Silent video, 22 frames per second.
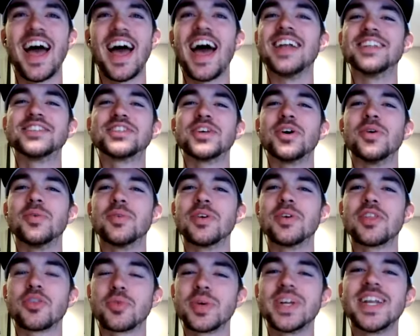and so
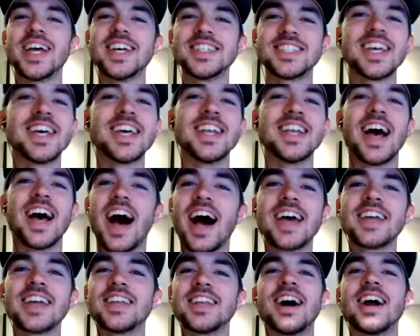three days in
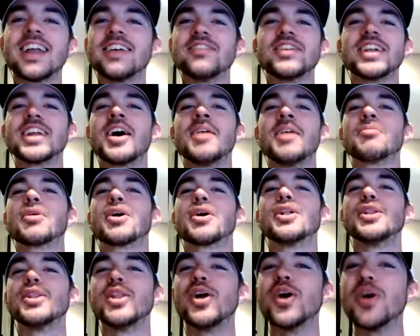i had not even come
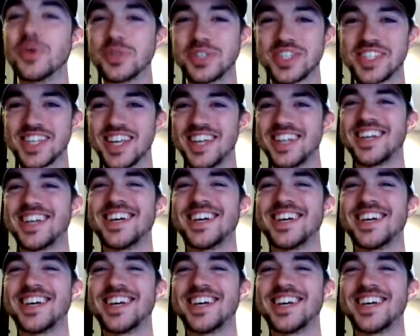close